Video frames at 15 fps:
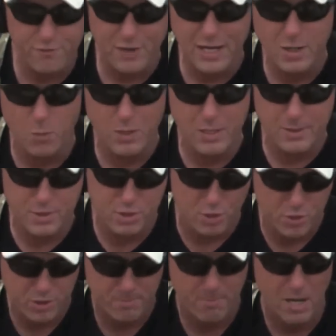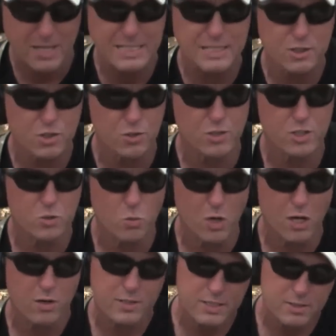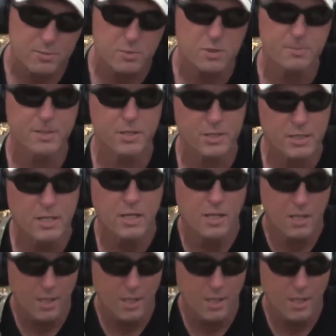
can find a way to soak your body into it as well, get some stability,